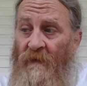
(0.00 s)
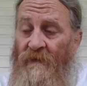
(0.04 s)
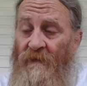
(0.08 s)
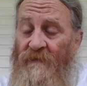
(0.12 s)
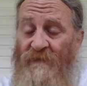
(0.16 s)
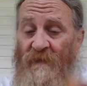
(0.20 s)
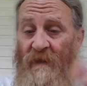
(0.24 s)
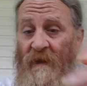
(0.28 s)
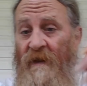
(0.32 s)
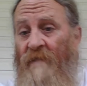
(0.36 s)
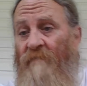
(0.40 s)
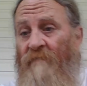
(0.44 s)

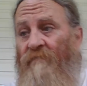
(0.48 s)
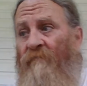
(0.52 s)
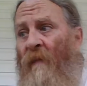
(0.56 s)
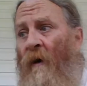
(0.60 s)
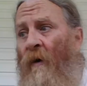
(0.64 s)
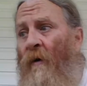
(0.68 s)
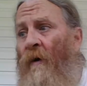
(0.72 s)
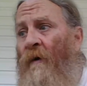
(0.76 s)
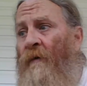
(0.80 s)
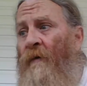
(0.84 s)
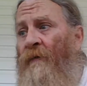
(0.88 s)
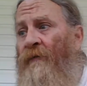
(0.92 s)
See in
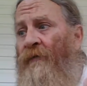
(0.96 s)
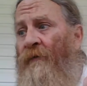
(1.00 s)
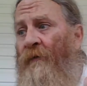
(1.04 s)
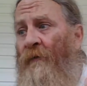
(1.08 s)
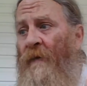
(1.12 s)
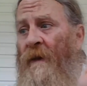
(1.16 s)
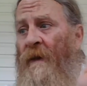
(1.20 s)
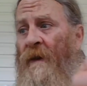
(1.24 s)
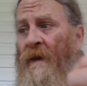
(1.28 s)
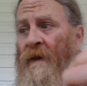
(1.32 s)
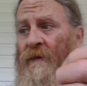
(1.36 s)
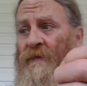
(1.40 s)
Mark
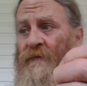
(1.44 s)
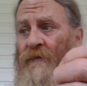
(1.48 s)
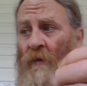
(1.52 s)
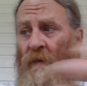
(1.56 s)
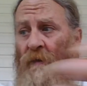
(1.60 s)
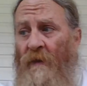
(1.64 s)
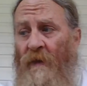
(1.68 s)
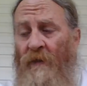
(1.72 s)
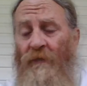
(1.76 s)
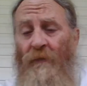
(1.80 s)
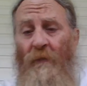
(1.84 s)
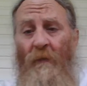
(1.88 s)
3,
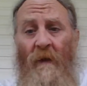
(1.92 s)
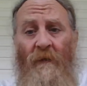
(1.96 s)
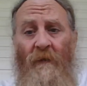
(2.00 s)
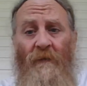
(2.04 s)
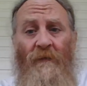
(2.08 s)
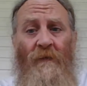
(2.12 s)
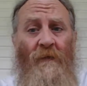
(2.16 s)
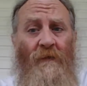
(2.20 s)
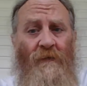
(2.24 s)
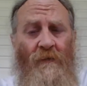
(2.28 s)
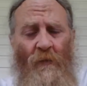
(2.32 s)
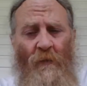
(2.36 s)
23
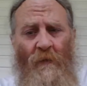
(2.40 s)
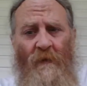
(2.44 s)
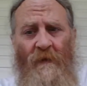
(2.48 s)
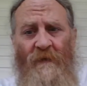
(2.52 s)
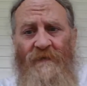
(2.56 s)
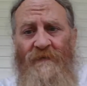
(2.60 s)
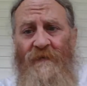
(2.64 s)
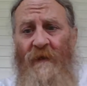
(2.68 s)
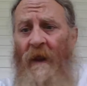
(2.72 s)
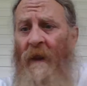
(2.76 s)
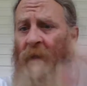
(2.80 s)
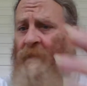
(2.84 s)
through
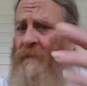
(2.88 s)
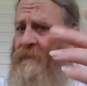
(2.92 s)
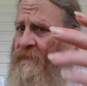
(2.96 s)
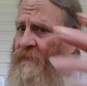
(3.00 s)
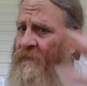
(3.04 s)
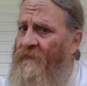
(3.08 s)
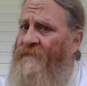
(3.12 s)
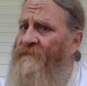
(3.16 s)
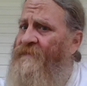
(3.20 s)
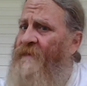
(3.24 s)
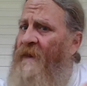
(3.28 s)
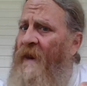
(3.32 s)
27,
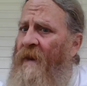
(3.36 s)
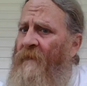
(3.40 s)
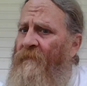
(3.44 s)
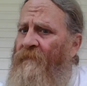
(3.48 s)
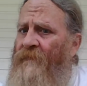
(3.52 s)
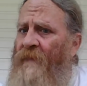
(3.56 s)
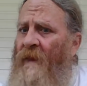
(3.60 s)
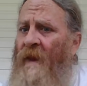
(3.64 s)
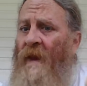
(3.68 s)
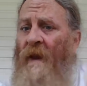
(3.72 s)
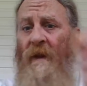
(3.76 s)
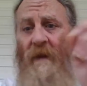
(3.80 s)
the same
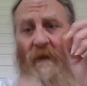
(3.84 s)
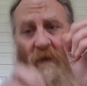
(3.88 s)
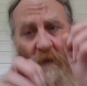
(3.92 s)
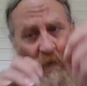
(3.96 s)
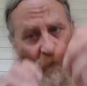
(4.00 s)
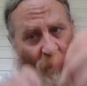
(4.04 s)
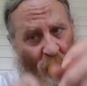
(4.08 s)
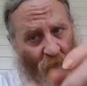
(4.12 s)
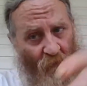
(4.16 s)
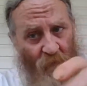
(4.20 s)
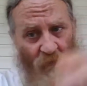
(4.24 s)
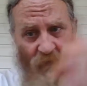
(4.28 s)
thing.
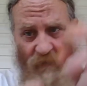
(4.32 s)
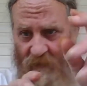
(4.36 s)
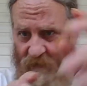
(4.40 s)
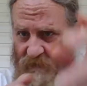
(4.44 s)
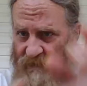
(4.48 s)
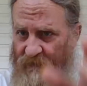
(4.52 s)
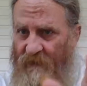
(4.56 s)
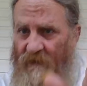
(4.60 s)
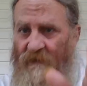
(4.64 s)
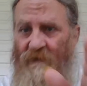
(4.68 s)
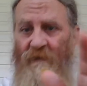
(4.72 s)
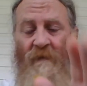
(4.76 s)
Go
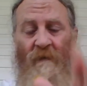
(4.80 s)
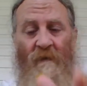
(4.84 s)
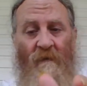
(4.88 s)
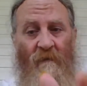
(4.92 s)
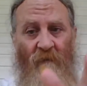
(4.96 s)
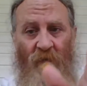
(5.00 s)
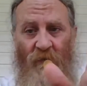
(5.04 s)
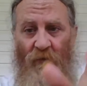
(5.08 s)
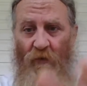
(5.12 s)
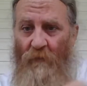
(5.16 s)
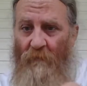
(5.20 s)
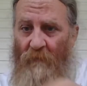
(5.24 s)
just get
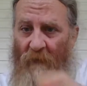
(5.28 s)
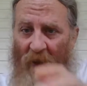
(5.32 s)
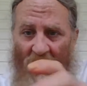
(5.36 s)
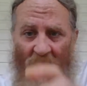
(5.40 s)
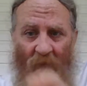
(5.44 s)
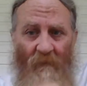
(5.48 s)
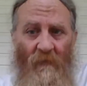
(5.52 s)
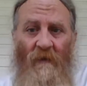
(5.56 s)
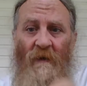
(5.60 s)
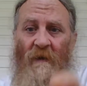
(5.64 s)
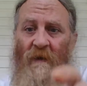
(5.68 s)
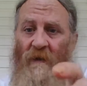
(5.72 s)
your
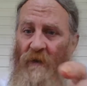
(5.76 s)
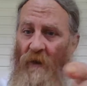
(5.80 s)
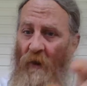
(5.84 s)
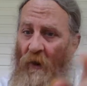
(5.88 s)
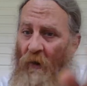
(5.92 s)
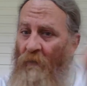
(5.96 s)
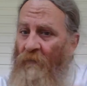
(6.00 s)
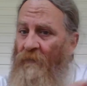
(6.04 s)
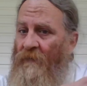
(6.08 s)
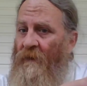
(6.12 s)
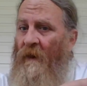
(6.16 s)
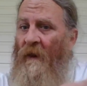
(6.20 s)
Bible and
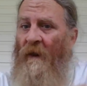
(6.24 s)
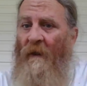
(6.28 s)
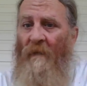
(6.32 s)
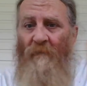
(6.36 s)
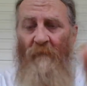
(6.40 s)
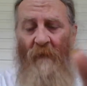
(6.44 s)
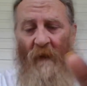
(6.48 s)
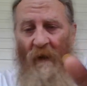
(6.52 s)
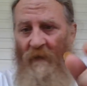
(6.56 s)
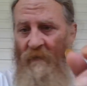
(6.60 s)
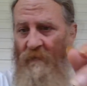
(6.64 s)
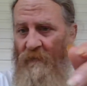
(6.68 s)
go there. I'm
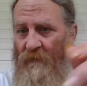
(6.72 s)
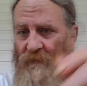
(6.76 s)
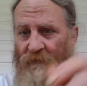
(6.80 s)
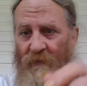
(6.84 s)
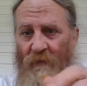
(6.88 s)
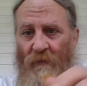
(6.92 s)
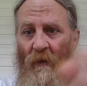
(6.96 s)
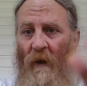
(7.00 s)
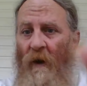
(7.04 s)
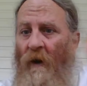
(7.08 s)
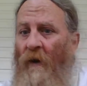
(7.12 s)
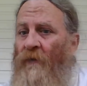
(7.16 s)
not going to
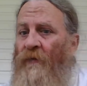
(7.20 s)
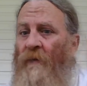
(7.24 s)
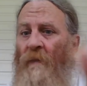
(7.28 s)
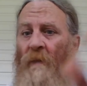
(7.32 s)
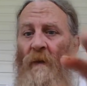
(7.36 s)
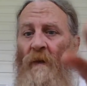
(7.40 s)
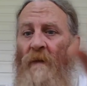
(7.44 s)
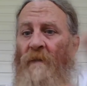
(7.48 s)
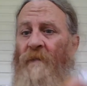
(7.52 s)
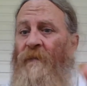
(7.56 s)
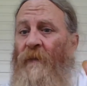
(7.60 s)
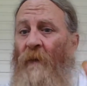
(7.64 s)
do all the
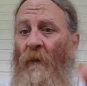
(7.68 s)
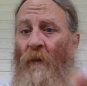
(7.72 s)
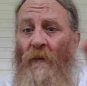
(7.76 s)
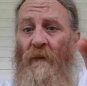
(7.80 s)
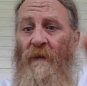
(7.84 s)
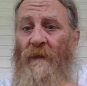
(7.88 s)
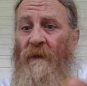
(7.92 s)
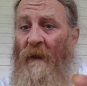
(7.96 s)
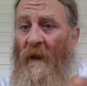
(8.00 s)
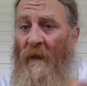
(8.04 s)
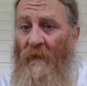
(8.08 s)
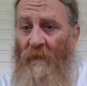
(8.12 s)
work for
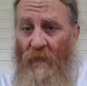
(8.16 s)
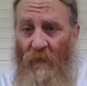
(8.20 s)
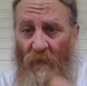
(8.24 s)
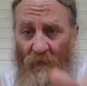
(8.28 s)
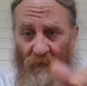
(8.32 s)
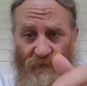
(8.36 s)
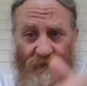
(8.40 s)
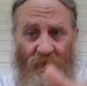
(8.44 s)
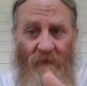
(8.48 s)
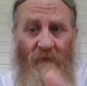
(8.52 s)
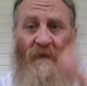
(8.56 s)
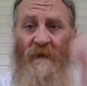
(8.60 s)
you. I
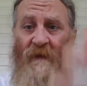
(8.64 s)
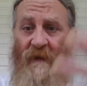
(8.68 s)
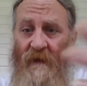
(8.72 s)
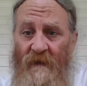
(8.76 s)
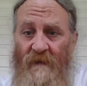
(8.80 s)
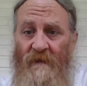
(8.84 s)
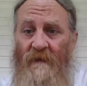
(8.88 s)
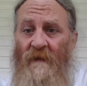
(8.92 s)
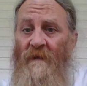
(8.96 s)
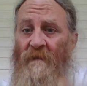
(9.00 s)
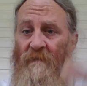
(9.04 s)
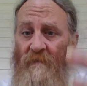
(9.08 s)
want you to
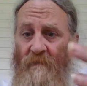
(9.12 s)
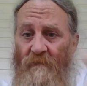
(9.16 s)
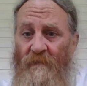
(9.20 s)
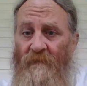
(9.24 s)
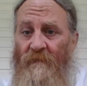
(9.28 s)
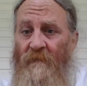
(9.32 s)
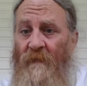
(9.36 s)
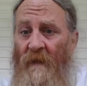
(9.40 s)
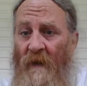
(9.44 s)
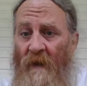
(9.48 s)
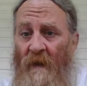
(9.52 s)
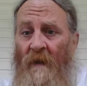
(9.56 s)
get up and,
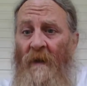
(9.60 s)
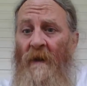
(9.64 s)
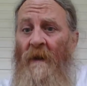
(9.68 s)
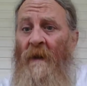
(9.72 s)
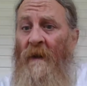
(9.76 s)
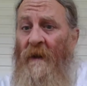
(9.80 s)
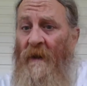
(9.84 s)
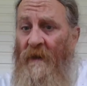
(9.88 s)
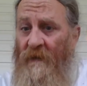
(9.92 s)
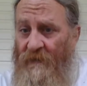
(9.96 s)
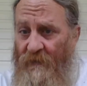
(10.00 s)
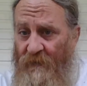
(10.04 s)

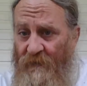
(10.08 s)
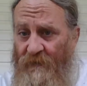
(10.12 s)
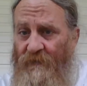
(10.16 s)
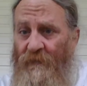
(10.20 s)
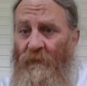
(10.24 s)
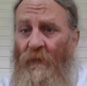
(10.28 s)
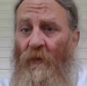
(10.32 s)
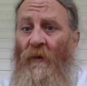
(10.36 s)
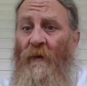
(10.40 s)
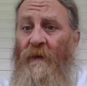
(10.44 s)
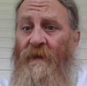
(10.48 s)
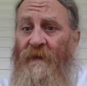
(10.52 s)
and do
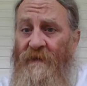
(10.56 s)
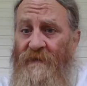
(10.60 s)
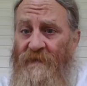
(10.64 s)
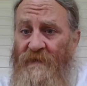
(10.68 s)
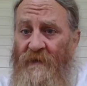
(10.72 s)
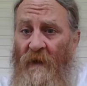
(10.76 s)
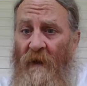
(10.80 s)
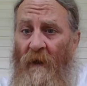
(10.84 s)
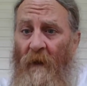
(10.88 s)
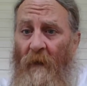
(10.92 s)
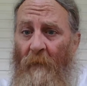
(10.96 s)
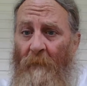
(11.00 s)
some work
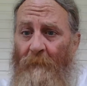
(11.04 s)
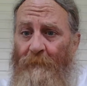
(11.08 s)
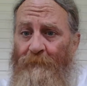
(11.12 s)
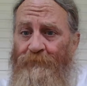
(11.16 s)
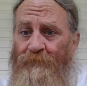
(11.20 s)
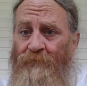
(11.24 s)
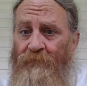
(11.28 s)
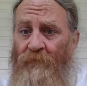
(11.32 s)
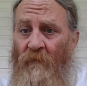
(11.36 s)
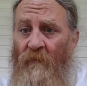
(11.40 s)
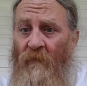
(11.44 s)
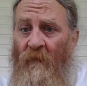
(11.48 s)
yourself.
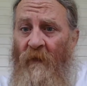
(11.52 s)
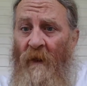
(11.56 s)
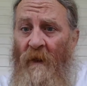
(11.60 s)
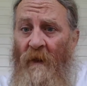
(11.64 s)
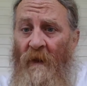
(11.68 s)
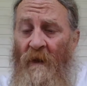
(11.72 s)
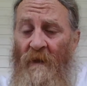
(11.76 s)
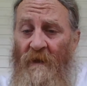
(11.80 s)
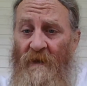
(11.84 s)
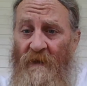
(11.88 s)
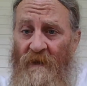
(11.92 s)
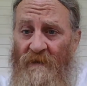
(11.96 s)

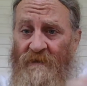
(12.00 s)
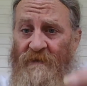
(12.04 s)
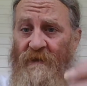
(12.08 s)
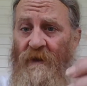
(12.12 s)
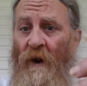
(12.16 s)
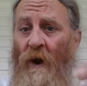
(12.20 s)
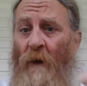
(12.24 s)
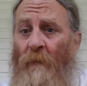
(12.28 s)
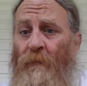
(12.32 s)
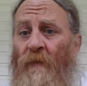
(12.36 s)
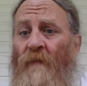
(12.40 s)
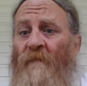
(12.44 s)
It's
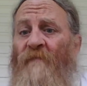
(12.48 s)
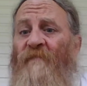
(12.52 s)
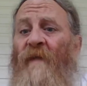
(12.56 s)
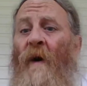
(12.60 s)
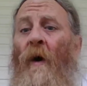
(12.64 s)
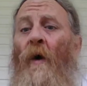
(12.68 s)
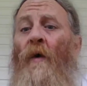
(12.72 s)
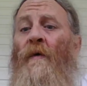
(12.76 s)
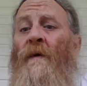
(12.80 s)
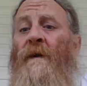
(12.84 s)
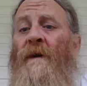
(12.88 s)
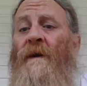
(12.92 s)
called
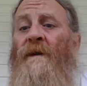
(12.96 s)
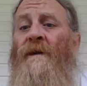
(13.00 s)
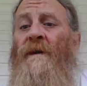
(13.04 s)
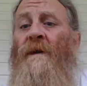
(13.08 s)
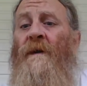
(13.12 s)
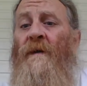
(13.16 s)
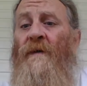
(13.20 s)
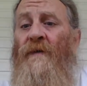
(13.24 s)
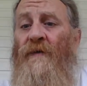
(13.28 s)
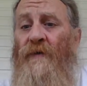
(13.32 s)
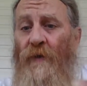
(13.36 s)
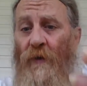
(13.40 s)
provoking
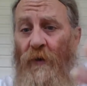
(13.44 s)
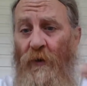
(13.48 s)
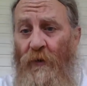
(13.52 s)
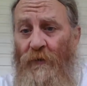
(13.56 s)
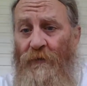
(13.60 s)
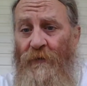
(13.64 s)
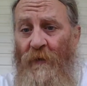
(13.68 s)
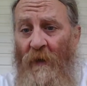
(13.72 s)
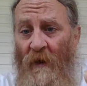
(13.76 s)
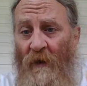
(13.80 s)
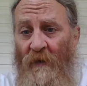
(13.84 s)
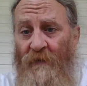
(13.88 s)
you
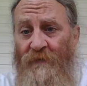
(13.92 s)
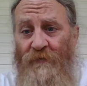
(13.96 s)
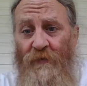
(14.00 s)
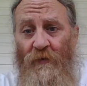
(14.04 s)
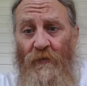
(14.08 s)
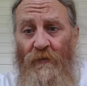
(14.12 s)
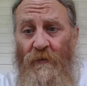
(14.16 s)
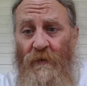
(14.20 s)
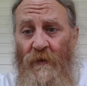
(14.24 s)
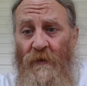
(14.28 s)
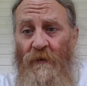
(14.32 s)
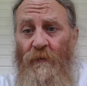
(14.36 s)

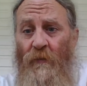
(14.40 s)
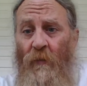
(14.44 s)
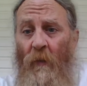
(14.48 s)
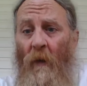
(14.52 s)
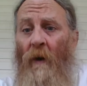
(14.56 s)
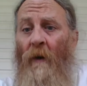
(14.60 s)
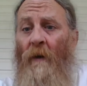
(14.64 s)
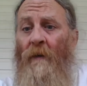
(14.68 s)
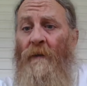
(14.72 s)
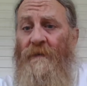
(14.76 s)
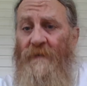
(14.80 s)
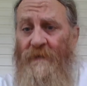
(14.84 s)
unto good
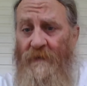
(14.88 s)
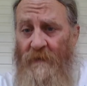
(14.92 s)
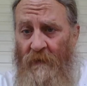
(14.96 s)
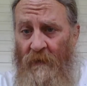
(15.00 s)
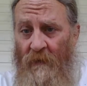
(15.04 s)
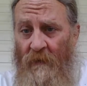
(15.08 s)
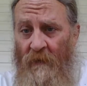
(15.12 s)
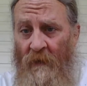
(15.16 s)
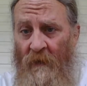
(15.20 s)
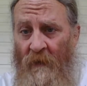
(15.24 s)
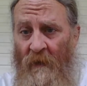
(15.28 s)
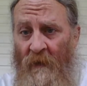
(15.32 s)
works,
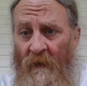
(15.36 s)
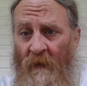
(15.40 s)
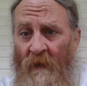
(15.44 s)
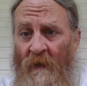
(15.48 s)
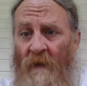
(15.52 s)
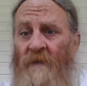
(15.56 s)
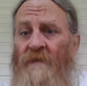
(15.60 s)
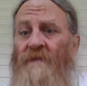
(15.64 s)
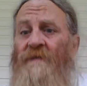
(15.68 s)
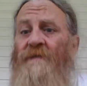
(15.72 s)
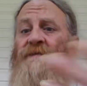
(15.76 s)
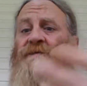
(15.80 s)

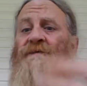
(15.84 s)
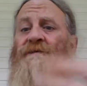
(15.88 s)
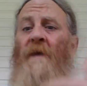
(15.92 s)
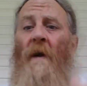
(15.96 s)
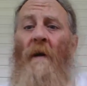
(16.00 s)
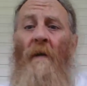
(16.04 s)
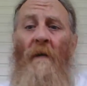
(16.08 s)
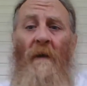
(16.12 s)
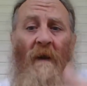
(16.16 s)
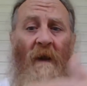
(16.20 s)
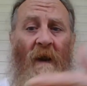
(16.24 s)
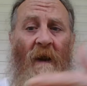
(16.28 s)

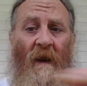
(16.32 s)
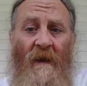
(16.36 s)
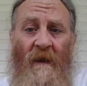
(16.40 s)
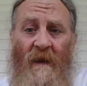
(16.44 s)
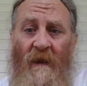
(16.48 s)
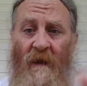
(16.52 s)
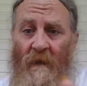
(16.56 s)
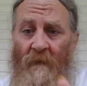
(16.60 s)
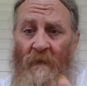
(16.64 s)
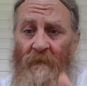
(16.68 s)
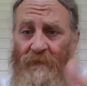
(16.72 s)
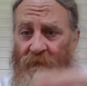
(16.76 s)
stirring that
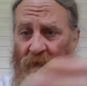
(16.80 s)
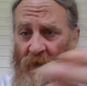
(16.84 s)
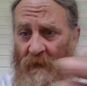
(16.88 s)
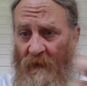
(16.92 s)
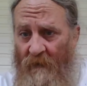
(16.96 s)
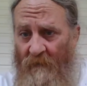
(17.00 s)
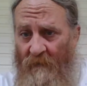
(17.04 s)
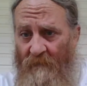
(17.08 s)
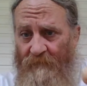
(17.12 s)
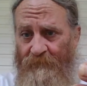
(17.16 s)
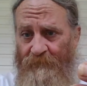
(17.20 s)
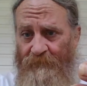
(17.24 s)
gift
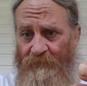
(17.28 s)
up.